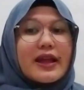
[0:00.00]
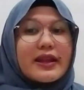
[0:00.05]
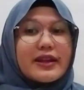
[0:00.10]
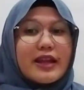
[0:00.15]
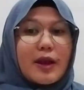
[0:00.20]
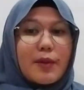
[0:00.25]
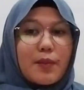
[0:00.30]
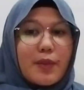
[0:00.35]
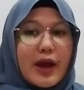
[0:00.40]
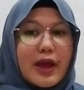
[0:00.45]

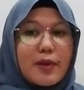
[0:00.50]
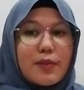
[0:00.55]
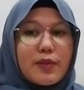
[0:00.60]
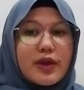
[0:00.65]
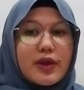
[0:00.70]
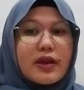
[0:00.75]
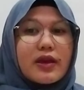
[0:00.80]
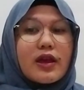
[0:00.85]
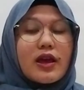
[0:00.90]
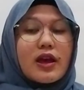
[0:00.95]
that might
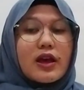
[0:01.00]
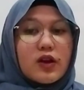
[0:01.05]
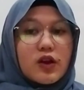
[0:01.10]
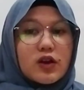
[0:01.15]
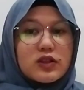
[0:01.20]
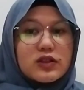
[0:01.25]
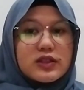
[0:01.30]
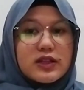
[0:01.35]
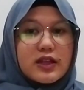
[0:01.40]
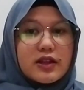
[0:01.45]
be
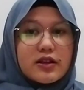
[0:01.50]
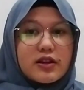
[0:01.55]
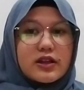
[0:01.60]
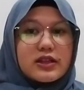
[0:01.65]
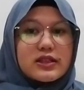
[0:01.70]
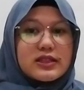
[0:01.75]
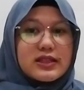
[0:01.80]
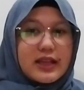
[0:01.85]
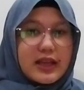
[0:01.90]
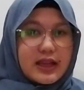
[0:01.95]

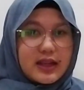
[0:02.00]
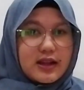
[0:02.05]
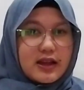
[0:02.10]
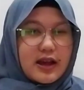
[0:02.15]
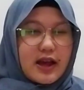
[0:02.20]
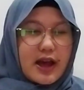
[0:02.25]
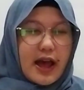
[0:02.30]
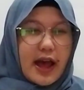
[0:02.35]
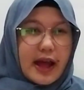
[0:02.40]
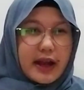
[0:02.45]
considered in
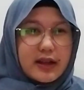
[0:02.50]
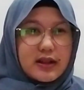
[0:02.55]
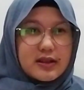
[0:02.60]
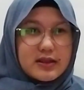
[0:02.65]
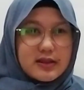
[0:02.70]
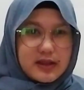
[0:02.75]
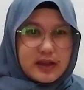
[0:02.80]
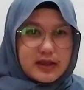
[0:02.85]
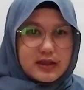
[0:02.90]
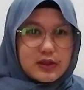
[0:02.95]
the
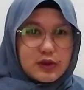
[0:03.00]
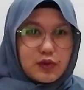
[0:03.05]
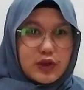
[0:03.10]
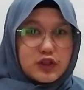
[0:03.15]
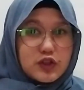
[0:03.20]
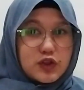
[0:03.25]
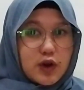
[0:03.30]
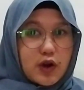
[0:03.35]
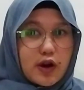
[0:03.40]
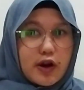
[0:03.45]
analysis,
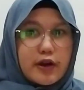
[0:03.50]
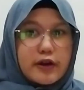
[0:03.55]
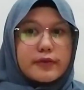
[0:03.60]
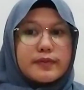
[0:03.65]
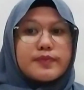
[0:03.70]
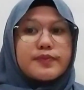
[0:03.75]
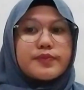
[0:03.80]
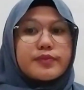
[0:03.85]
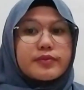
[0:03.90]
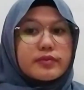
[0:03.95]
which are
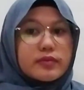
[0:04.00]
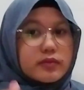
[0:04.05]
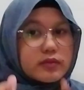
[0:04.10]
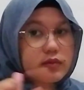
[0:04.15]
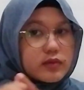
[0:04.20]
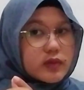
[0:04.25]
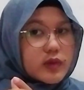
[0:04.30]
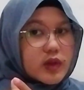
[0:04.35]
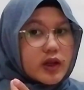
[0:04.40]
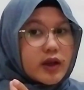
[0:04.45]

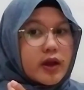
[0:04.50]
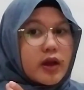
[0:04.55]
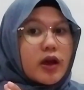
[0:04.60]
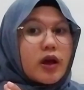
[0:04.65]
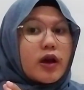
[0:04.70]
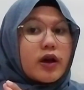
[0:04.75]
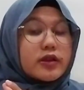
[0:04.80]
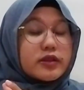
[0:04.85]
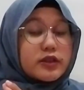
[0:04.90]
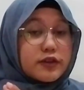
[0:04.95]

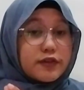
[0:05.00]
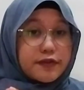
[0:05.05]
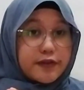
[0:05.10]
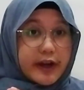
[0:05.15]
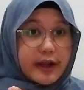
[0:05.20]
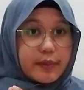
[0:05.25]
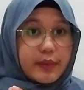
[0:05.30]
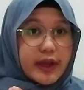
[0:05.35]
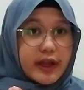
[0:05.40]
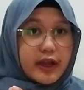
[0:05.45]
the
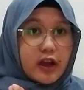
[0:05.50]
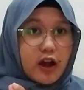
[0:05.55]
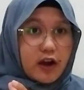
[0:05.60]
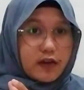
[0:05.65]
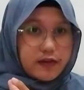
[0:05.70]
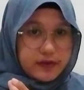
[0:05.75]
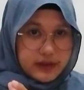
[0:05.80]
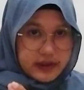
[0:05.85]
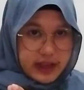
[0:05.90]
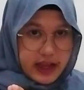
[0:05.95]
framing
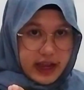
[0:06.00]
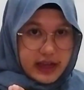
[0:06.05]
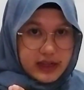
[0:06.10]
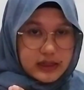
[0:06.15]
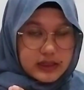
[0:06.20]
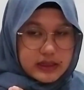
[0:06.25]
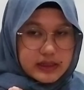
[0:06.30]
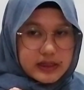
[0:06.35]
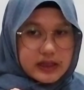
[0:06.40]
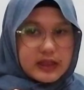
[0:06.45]
of
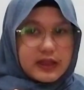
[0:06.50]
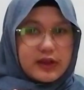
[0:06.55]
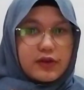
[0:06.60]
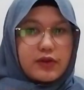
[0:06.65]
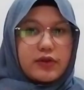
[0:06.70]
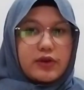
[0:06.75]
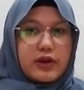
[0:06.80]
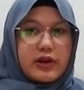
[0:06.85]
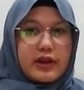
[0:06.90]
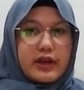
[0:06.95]
text,
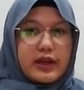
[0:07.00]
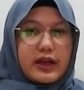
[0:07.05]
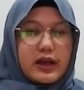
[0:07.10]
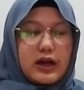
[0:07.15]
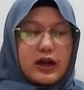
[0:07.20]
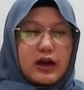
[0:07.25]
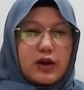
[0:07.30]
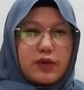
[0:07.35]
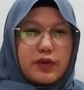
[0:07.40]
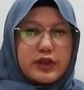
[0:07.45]

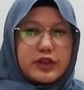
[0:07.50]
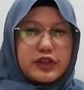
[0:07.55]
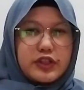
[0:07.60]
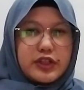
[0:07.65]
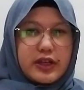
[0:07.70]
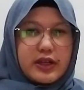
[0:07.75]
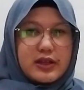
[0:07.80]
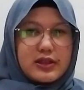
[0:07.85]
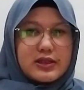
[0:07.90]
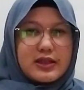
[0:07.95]
which
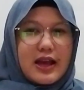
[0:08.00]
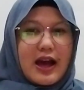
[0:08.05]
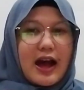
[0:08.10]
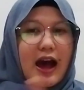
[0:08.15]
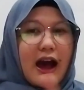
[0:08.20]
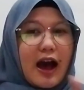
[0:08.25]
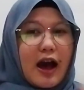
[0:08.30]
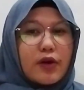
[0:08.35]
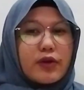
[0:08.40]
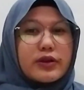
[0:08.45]
is
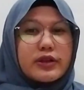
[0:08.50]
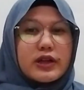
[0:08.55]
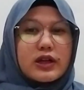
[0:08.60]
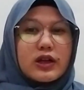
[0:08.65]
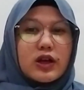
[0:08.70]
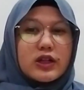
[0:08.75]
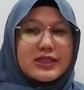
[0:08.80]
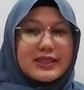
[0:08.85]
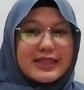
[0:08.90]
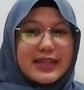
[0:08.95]
how the
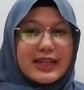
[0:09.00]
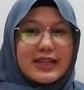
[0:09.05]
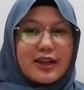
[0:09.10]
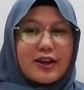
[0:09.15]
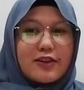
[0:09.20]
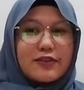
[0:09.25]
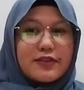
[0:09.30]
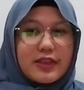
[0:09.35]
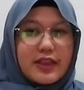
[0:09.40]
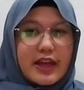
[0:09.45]
content
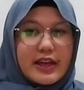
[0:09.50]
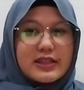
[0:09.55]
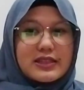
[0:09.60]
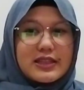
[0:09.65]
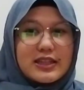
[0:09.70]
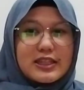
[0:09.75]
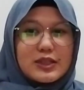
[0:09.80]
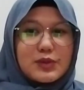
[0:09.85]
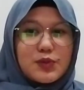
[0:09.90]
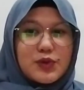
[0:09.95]
of text
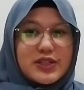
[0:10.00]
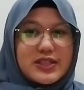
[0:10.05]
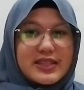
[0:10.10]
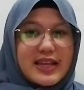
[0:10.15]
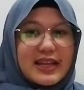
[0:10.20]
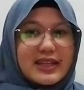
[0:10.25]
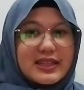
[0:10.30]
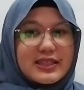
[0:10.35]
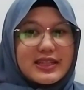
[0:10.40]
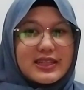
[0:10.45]
is
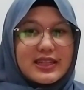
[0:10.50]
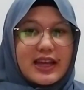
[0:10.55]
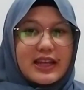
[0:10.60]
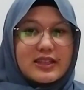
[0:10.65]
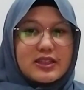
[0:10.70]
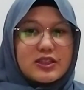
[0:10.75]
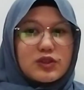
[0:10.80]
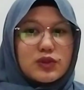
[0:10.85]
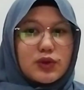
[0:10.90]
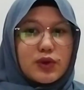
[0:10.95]
presented
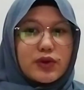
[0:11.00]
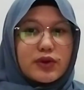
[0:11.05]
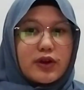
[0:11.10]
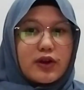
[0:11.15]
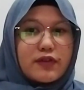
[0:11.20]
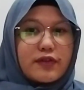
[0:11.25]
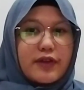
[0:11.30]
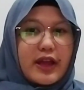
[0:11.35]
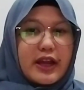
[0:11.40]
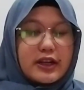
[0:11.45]
and the sort
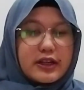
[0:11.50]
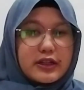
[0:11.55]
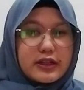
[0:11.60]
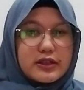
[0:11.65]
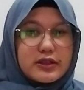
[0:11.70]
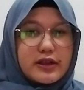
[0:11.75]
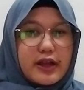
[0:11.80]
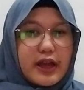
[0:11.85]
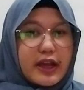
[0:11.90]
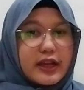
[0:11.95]
of
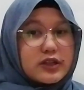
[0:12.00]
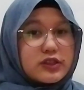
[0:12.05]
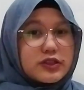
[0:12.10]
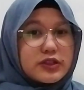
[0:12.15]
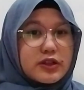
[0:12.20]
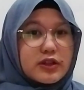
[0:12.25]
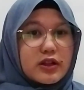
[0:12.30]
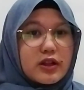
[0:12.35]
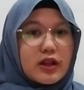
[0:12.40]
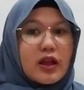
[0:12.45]

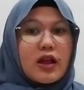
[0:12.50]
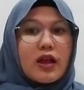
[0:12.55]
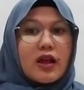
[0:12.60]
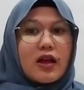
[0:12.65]
angle